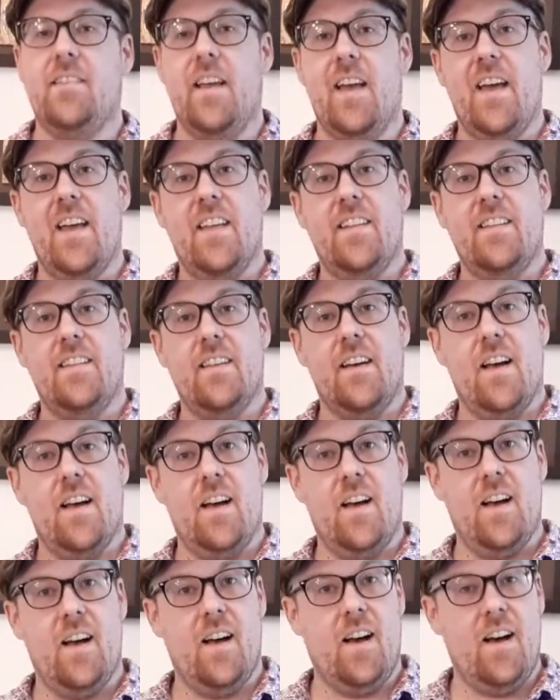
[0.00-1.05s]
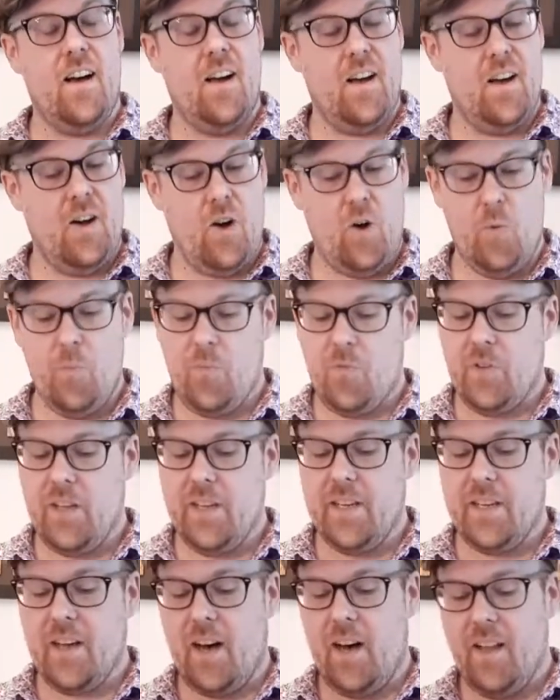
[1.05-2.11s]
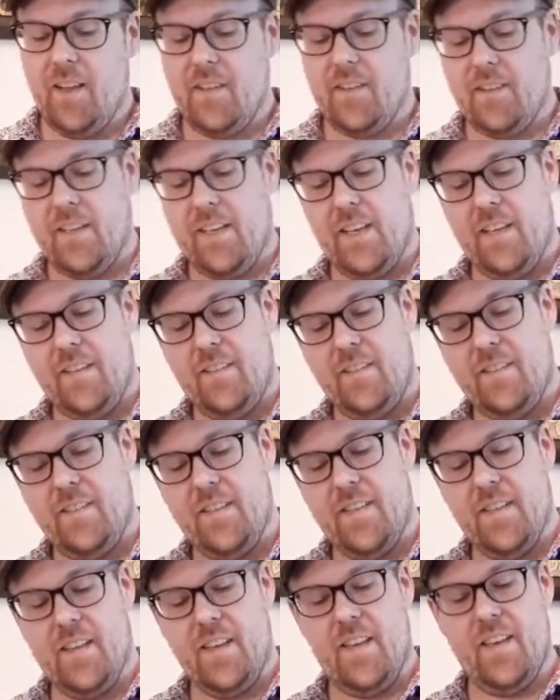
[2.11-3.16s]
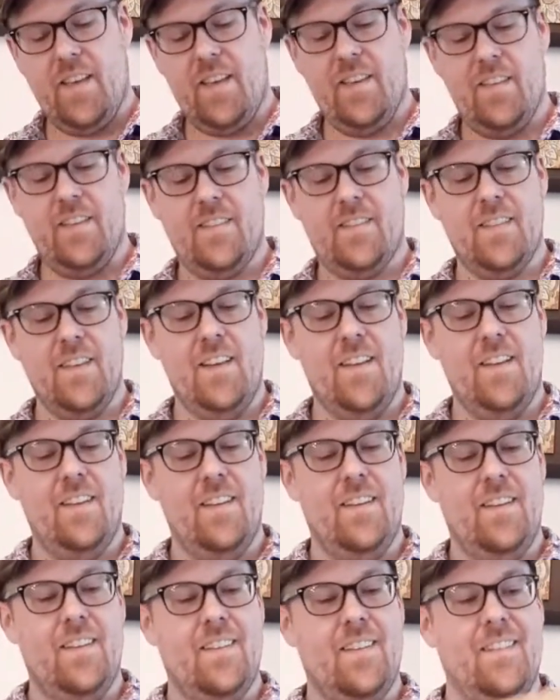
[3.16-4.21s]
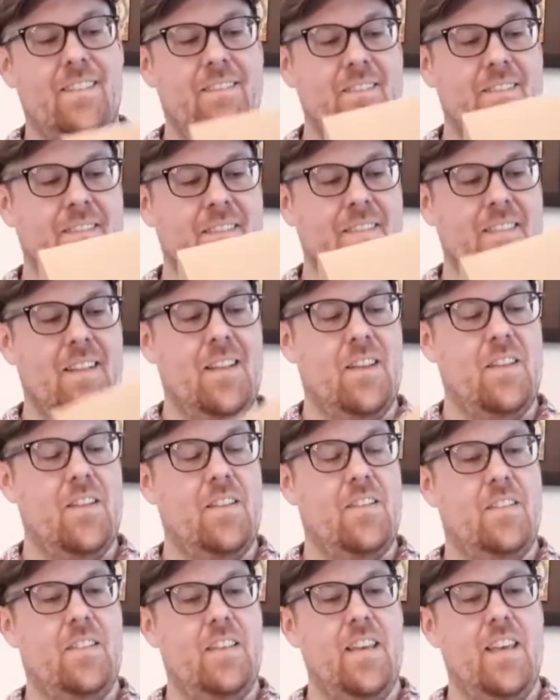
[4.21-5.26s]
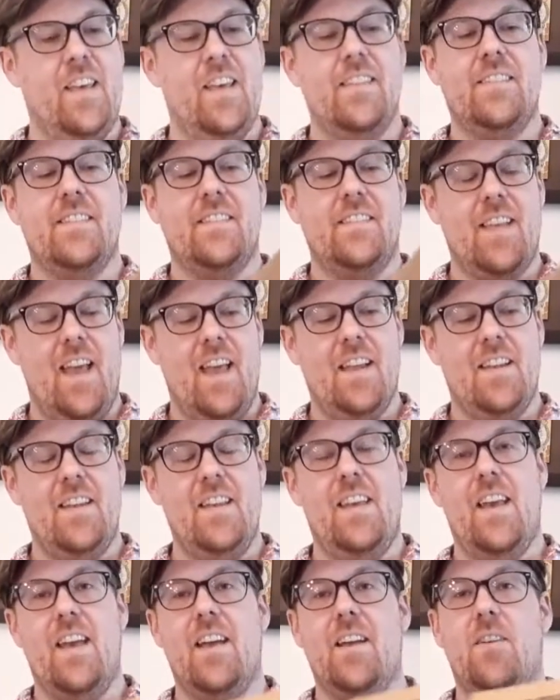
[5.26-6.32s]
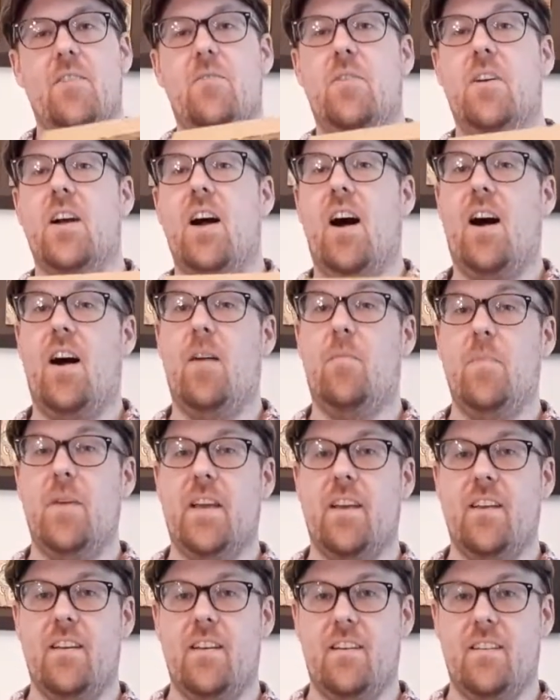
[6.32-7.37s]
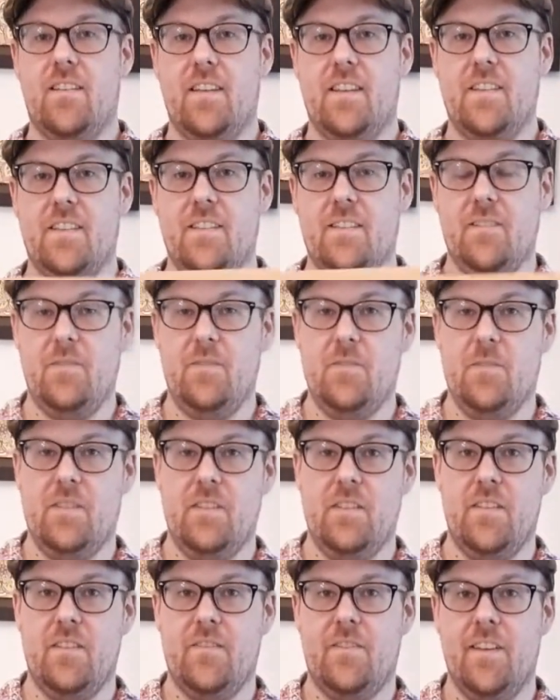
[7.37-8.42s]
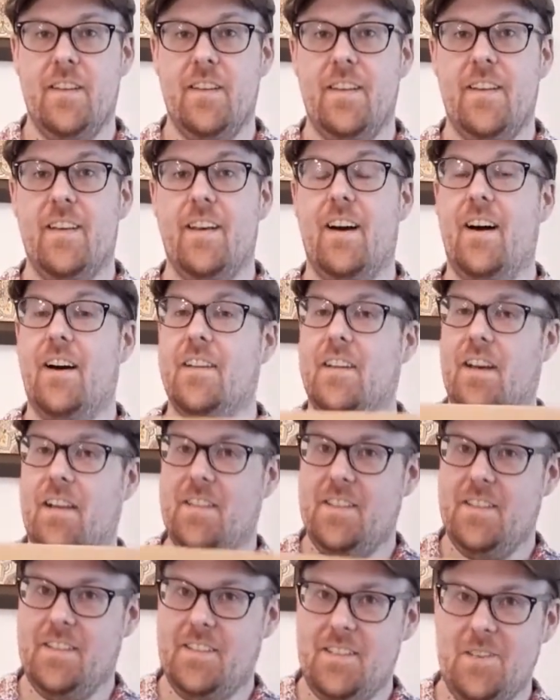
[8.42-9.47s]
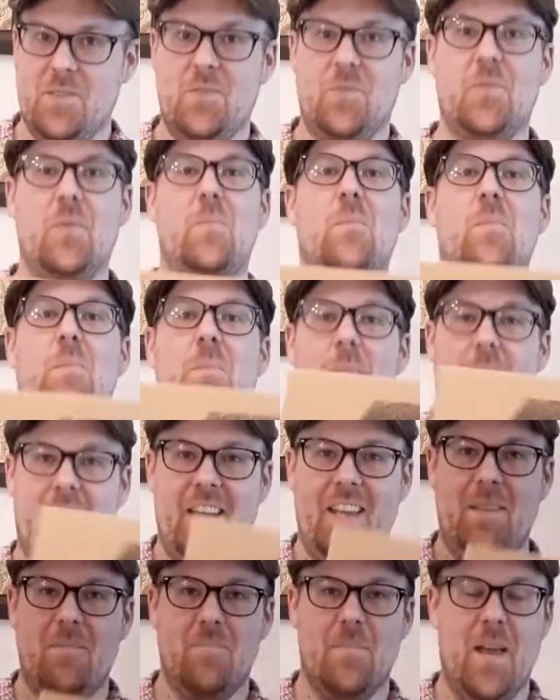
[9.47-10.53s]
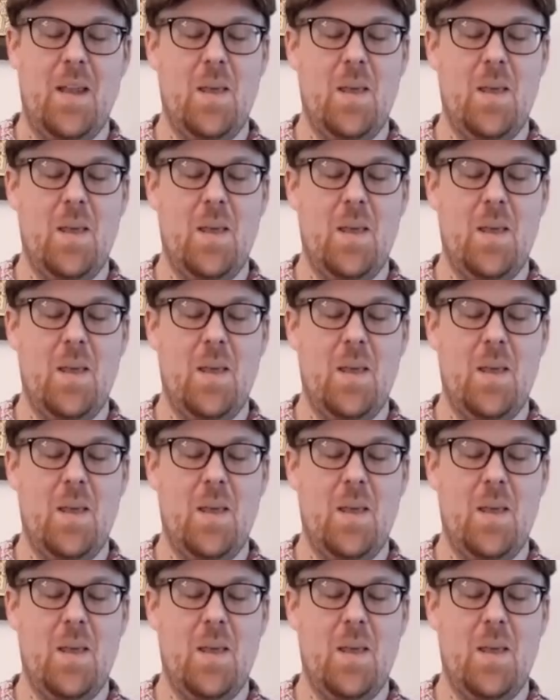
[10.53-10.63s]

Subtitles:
and hopefully not least is the San Diego Comic-Con exclusive, not this year, from many